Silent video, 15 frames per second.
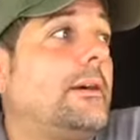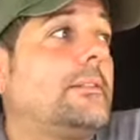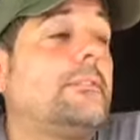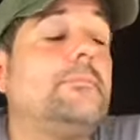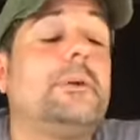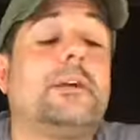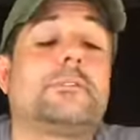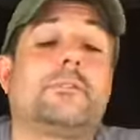
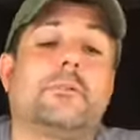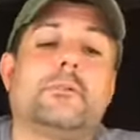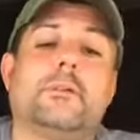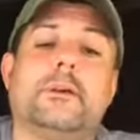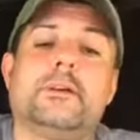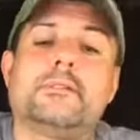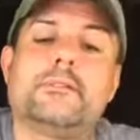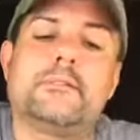octave master
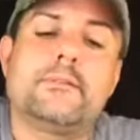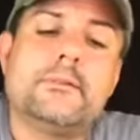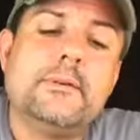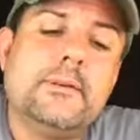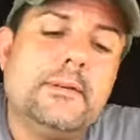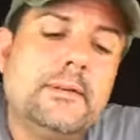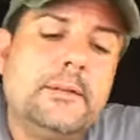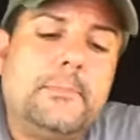classes.
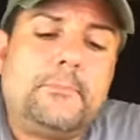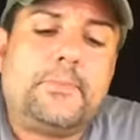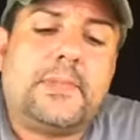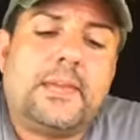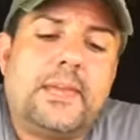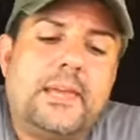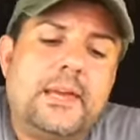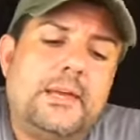
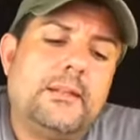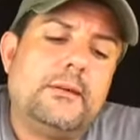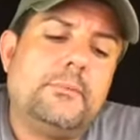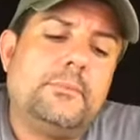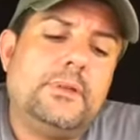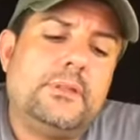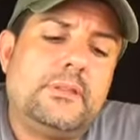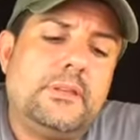Again, I'll
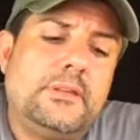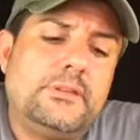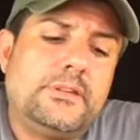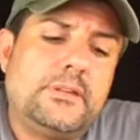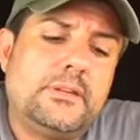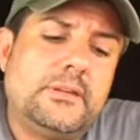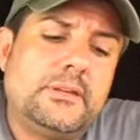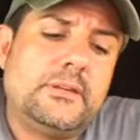be
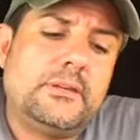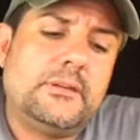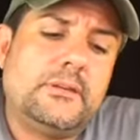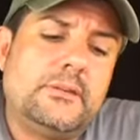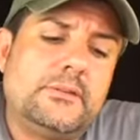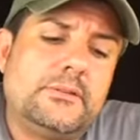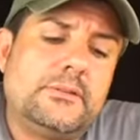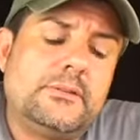teaching
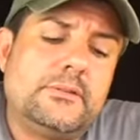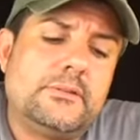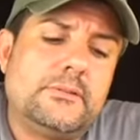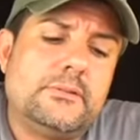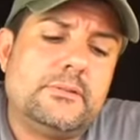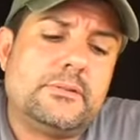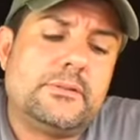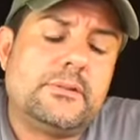
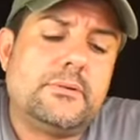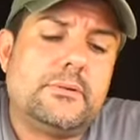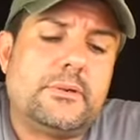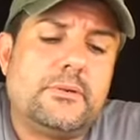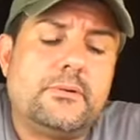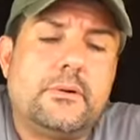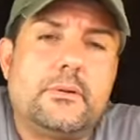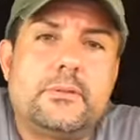and showing
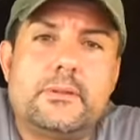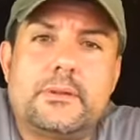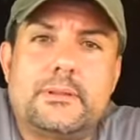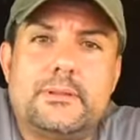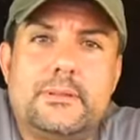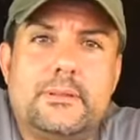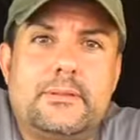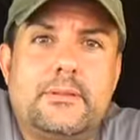you all
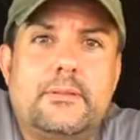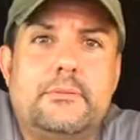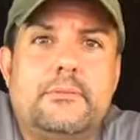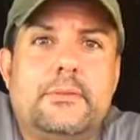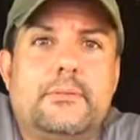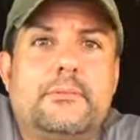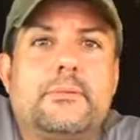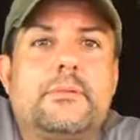techniques that you've
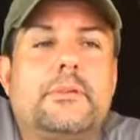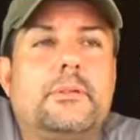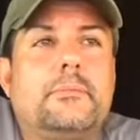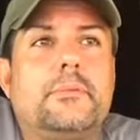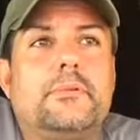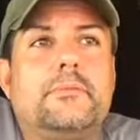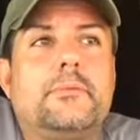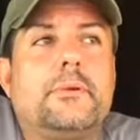never seen
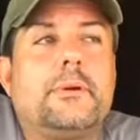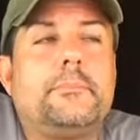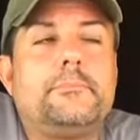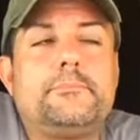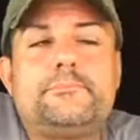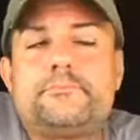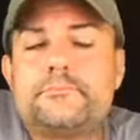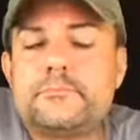before.
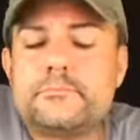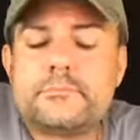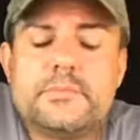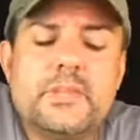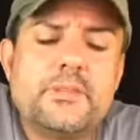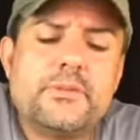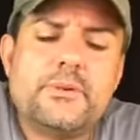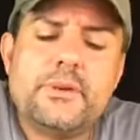
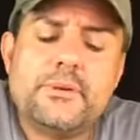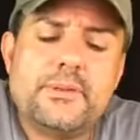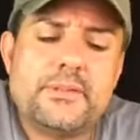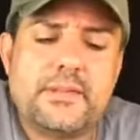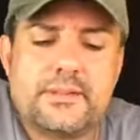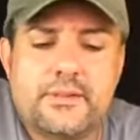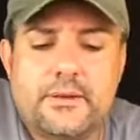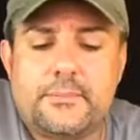So anyways,
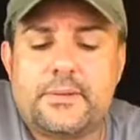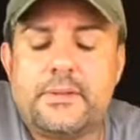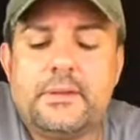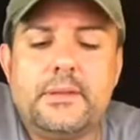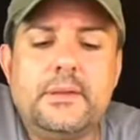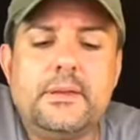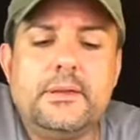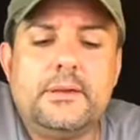that's coming.
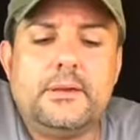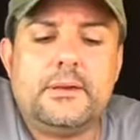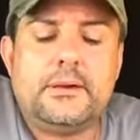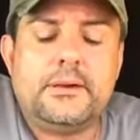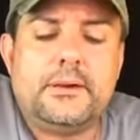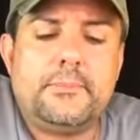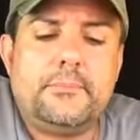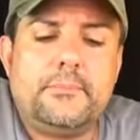What
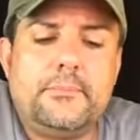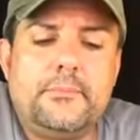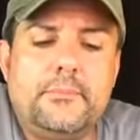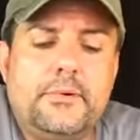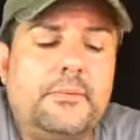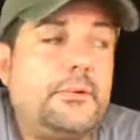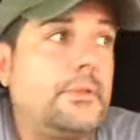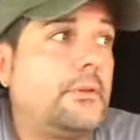I
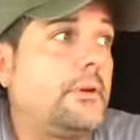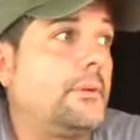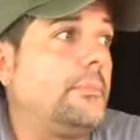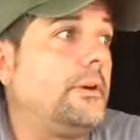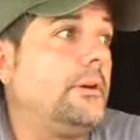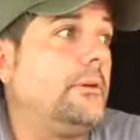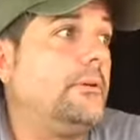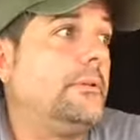want to talk
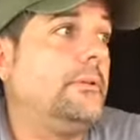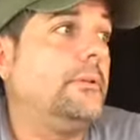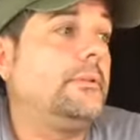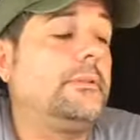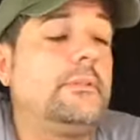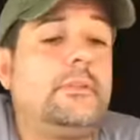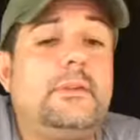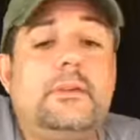about
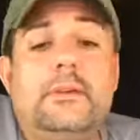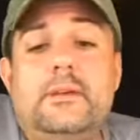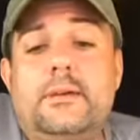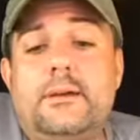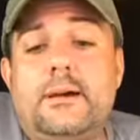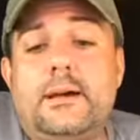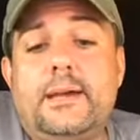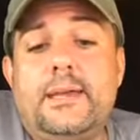is the
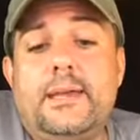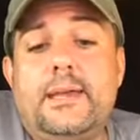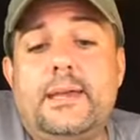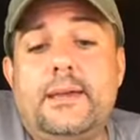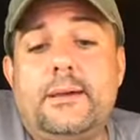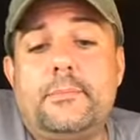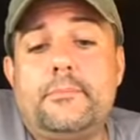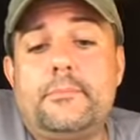I
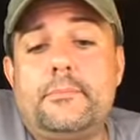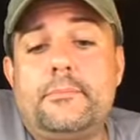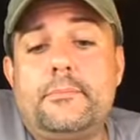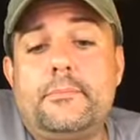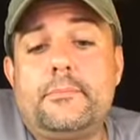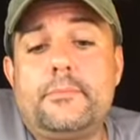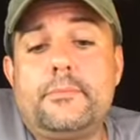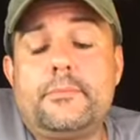Am
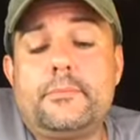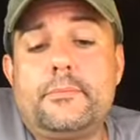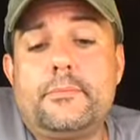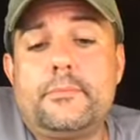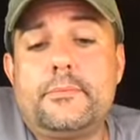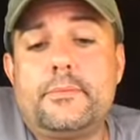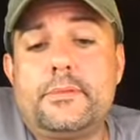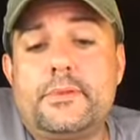
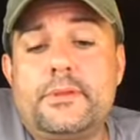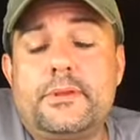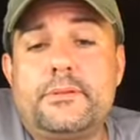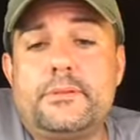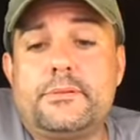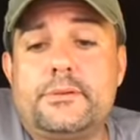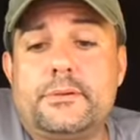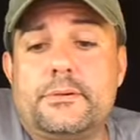
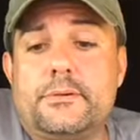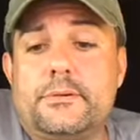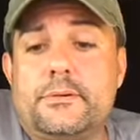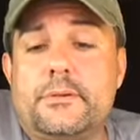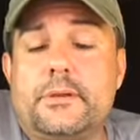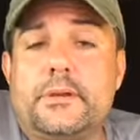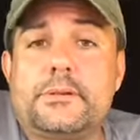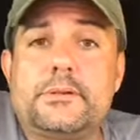signature
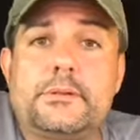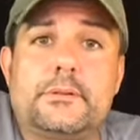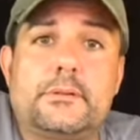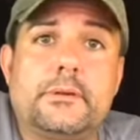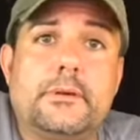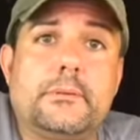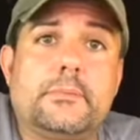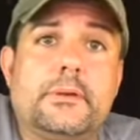collection
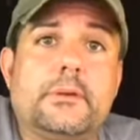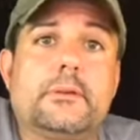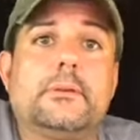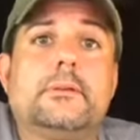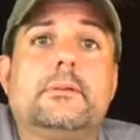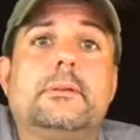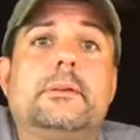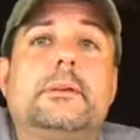coming,
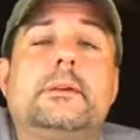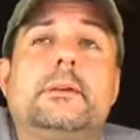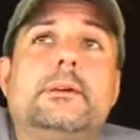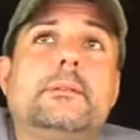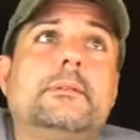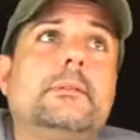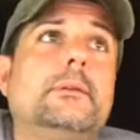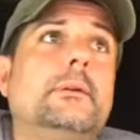
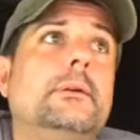and